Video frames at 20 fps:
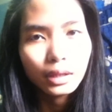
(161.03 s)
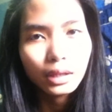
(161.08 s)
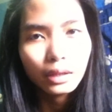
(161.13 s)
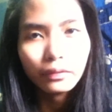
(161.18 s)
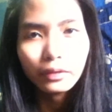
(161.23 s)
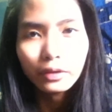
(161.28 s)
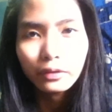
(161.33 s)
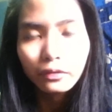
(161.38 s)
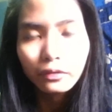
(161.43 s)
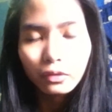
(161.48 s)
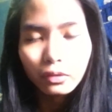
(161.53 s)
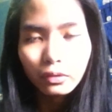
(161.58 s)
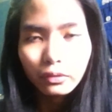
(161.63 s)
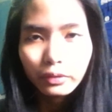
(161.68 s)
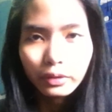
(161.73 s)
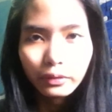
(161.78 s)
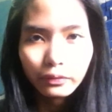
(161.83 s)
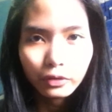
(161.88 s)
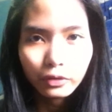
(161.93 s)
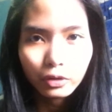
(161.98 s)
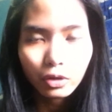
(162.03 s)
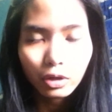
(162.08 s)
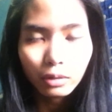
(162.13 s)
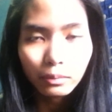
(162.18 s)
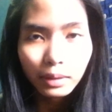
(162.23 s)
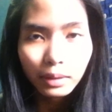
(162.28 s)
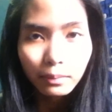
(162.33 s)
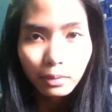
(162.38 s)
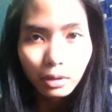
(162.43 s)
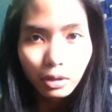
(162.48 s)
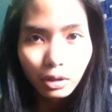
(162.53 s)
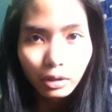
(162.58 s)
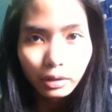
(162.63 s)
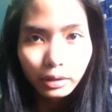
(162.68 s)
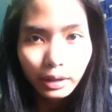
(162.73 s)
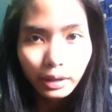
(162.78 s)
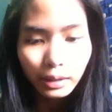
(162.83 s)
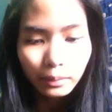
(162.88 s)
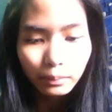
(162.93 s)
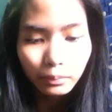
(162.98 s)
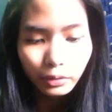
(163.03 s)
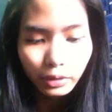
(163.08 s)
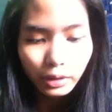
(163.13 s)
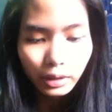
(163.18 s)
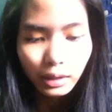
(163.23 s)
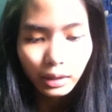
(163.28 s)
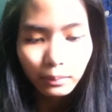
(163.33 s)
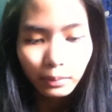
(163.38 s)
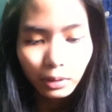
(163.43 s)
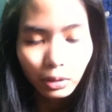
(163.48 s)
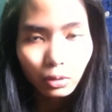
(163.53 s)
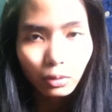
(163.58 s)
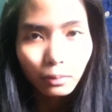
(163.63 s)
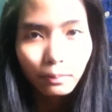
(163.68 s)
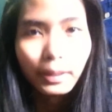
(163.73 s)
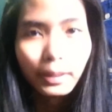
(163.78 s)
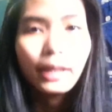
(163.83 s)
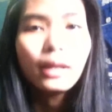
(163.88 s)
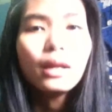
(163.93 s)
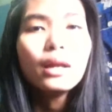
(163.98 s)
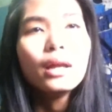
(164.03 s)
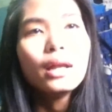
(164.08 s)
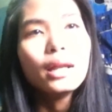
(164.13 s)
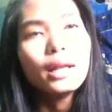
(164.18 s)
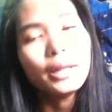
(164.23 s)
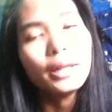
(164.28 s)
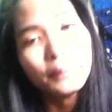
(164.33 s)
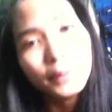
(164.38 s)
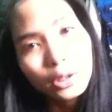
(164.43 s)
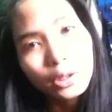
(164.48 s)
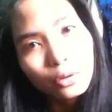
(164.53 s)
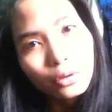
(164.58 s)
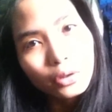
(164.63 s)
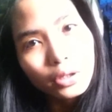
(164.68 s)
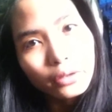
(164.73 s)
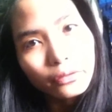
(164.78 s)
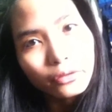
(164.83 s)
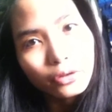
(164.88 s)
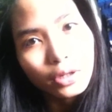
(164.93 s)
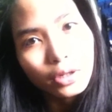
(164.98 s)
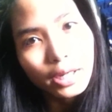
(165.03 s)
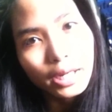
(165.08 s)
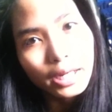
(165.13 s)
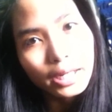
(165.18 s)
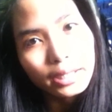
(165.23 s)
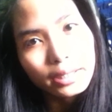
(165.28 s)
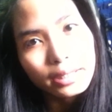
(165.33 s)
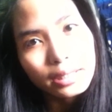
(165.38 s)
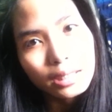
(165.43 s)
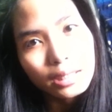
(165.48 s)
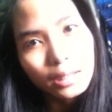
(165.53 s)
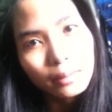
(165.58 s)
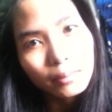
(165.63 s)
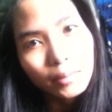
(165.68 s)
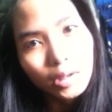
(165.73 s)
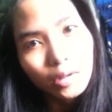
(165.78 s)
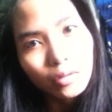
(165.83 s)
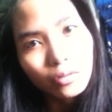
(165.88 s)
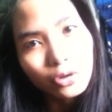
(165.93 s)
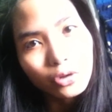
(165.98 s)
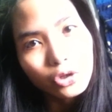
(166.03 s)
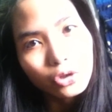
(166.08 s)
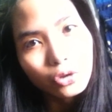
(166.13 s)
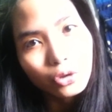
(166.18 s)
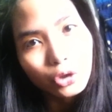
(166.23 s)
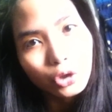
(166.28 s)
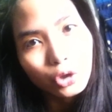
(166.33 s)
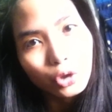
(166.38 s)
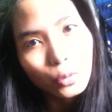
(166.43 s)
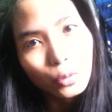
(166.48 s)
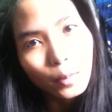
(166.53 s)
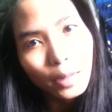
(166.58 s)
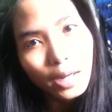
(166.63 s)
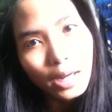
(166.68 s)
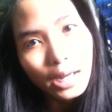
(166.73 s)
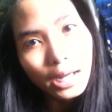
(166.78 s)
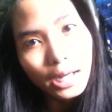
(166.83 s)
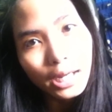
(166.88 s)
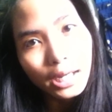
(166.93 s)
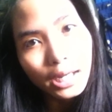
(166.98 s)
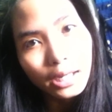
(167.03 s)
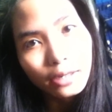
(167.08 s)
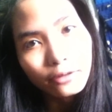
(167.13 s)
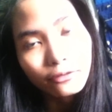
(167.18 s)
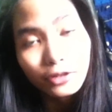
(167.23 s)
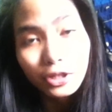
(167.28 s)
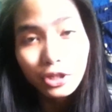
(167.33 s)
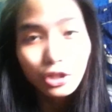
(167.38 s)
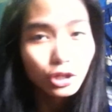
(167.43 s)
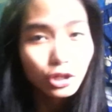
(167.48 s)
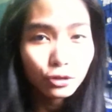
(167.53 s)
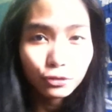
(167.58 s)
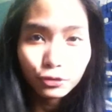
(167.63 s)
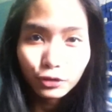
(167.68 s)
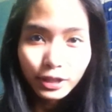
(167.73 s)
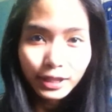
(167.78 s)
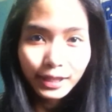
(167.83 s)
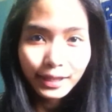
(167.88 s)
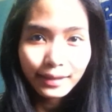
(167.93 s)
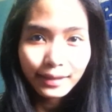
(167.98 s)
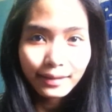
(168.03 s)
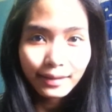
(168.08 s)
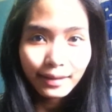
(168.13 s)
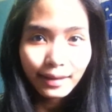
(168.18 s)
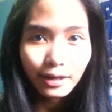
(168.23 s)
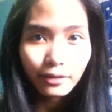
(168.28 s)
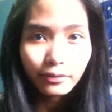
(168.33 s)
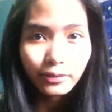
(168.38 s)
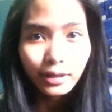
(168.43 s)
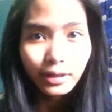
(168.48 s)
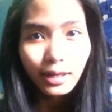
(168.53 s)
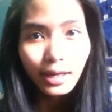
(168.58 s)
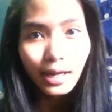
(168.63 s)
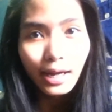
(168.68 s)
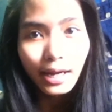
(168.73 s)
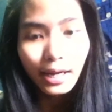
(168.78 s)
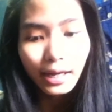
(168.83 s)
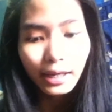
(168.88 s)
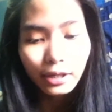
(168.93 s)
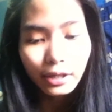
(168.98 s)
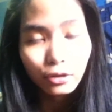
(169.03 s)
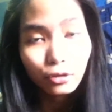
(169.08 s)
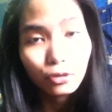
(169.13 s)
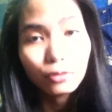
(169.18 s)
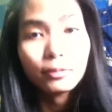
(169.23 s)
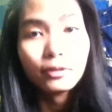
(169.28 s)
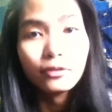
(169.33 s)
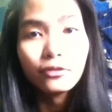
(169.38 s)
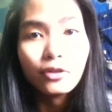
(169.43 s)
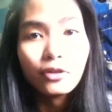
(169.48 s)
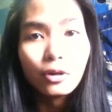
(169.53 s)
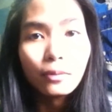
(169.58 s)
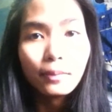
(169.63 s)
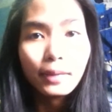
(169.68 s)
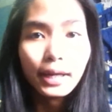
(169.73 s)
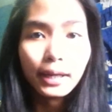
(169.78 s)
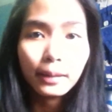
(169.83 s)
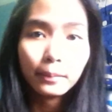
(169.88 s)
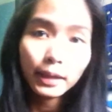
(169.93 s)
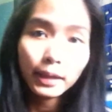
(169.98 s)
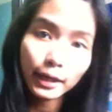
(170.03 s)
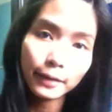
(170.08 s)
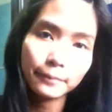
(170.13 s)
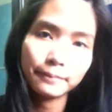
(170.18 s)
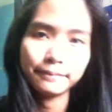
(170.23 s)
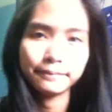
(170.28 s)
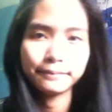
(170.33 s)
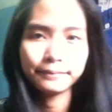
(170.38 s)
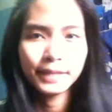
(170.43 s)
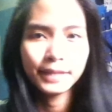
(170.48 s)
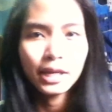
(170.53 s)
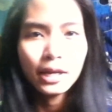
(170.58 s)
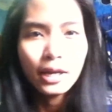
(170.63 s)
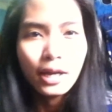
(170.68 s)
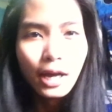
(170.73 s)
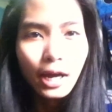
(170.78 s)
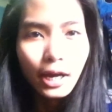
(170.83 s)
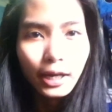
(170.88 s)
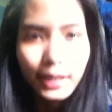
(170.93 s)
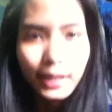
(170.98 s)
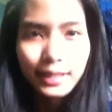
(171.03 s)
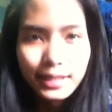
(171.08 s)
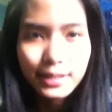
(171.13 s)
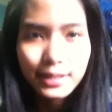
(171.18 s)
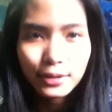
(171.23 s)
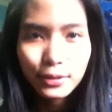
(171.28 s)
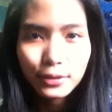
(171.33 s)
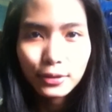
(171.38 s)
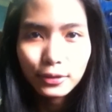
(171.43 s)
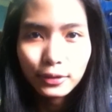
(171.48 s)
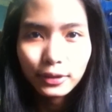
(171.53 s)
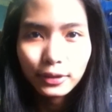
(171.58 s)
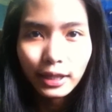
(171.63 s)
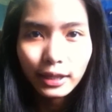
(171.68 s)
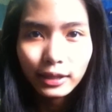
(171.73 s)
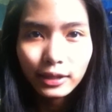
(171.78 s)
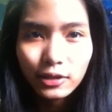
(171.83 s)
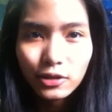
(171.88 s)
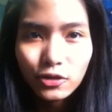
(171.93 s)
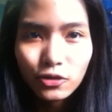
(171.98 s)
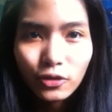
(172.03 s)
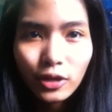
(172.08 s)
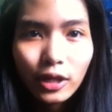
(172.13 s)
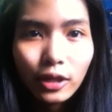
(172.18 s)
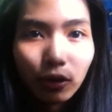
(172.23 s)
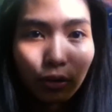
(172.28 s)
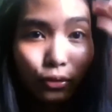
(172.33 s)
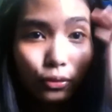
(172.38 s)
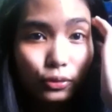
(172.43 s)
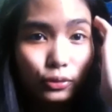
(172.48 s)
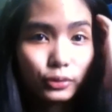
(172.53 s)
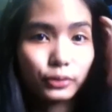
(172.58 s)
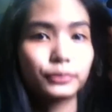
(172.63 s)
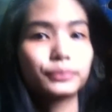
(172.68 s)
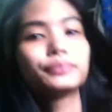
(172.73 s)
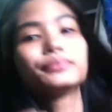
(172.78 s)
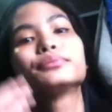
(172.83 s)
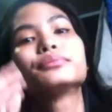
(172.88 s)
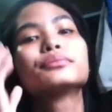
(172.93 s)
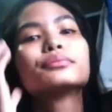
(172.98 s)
give a full review on my blog. I'll put the link below, but let me know if you guys need me to show you my facial routine that every day I do before my makeup. Okay, so getting straight to